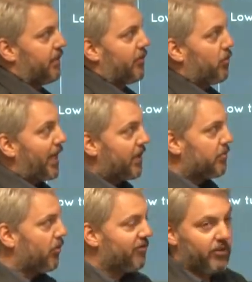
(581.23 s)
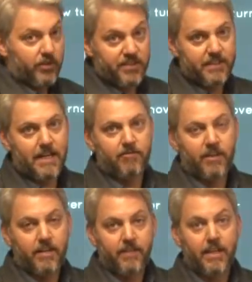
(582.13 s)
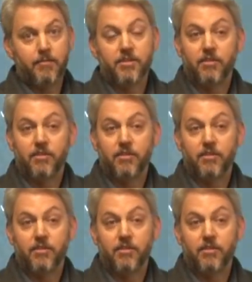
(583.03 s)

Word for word: of the weight of the portfolio is in the top five names.